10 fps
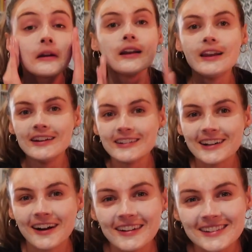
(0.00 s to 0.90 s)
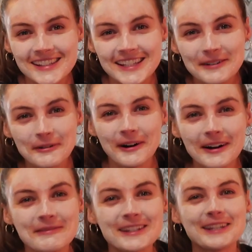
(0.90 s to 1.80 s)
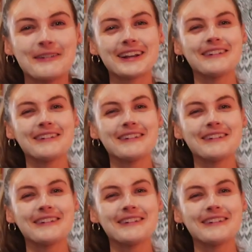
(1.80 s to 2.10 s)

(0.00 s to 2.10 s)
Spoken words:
I literally can't see what I'm doing.